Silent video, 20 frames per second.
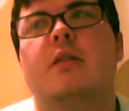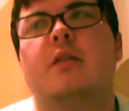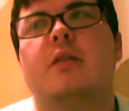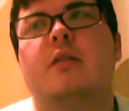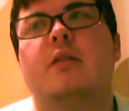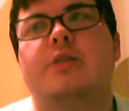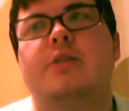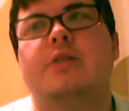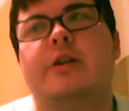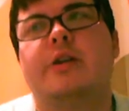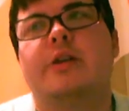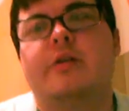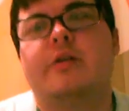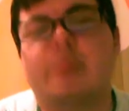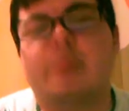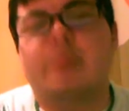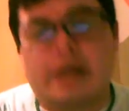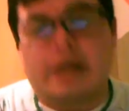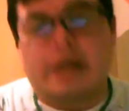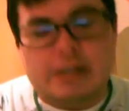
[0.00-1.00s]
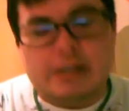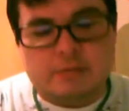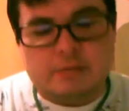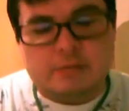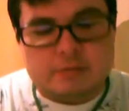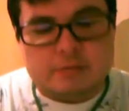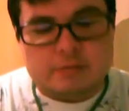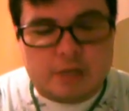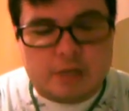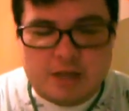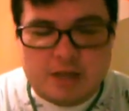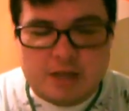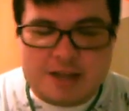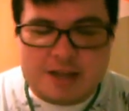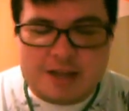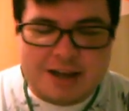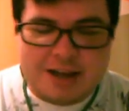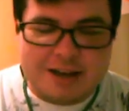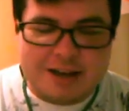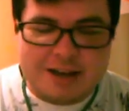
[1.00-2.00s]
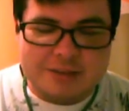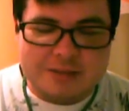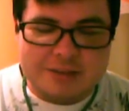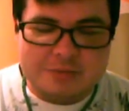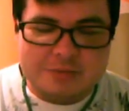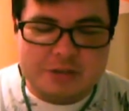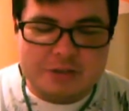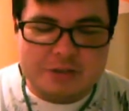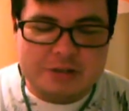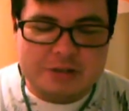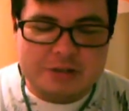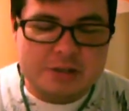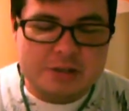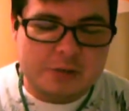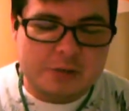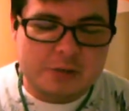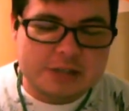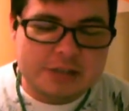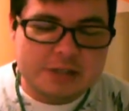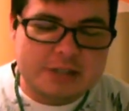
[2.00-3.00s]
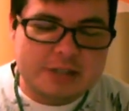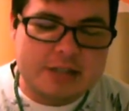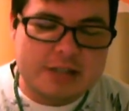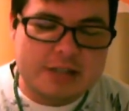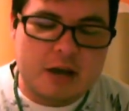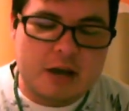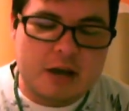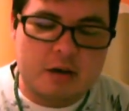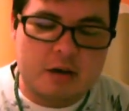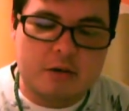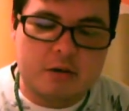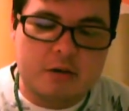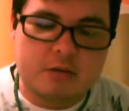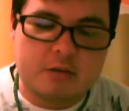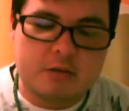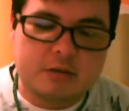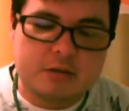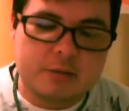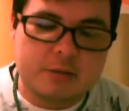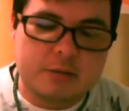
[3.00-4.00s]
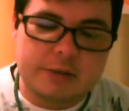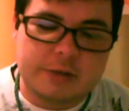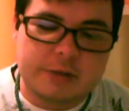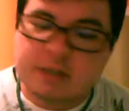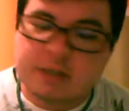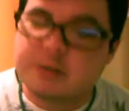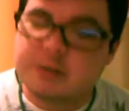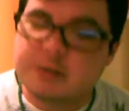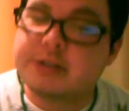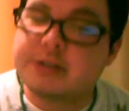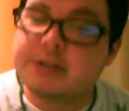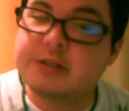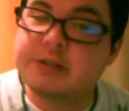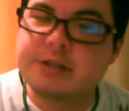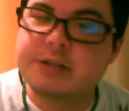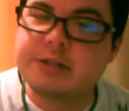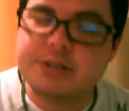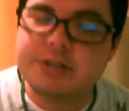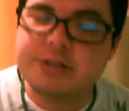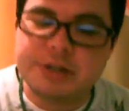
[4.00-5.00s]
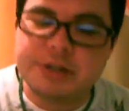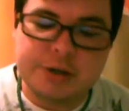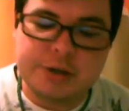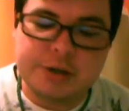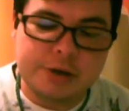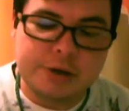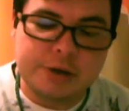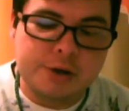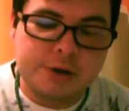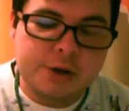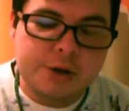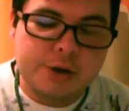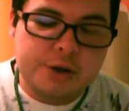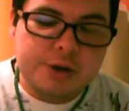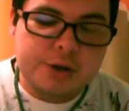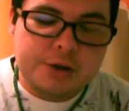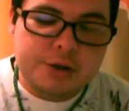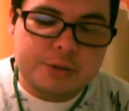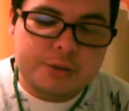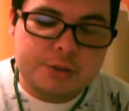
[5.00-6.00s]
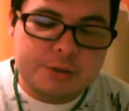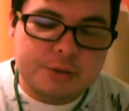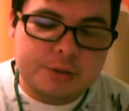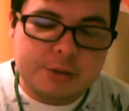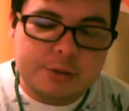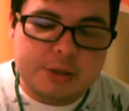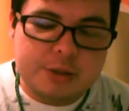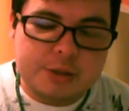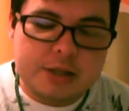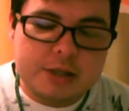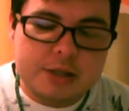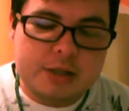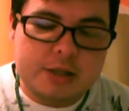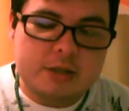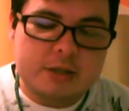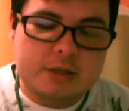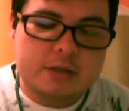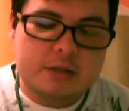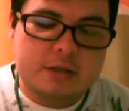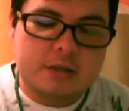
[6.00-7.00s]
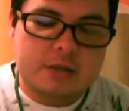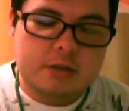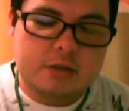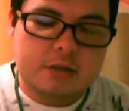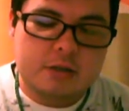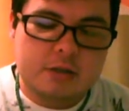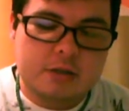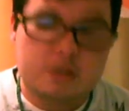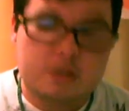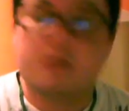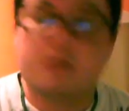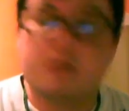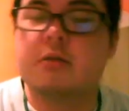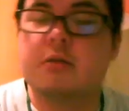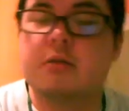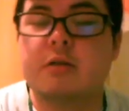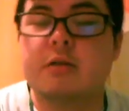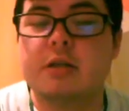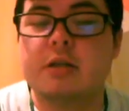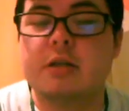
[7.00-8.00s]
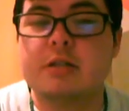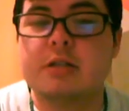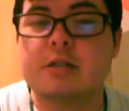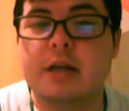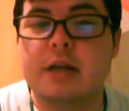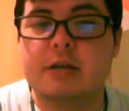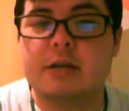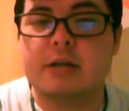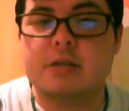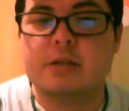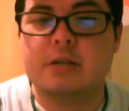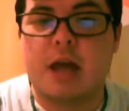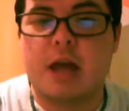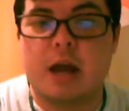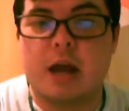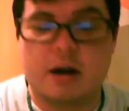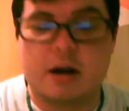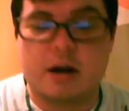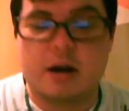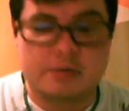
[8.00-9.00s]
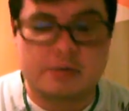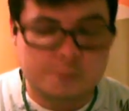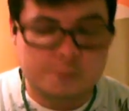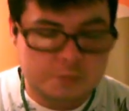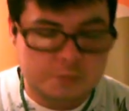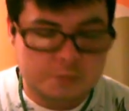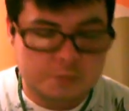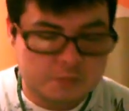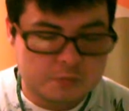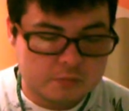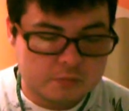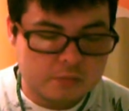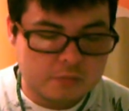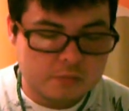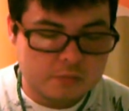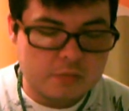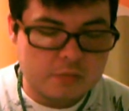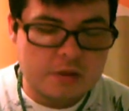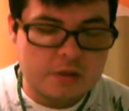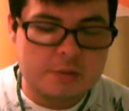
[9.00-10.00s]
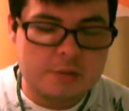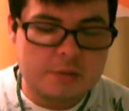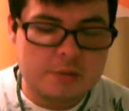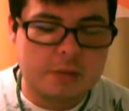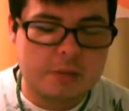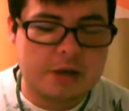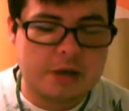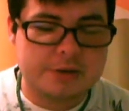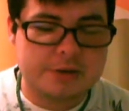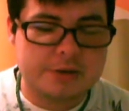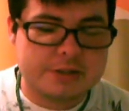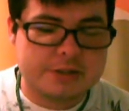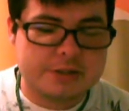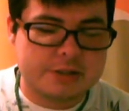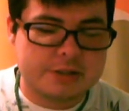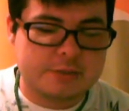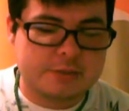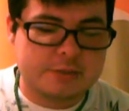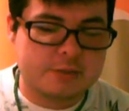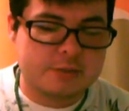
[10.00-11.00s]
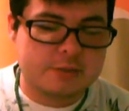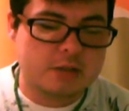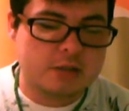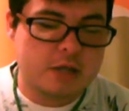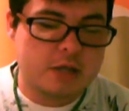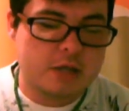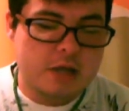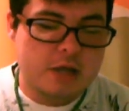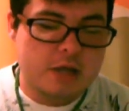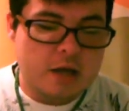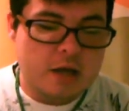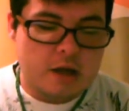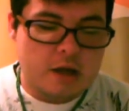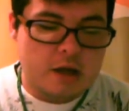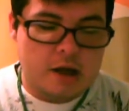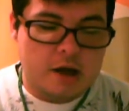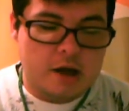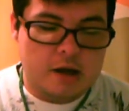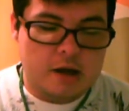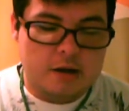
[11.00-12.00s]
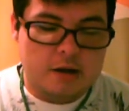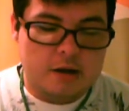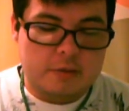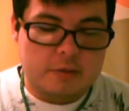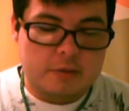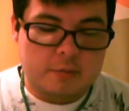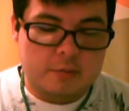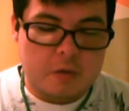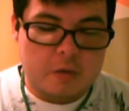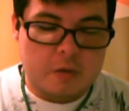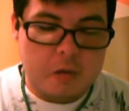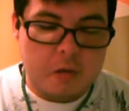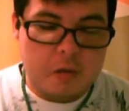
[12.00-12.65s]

the gender of a body. Gender expression is how someone expresses their gender through clothing styles, hair, mannerisms, um,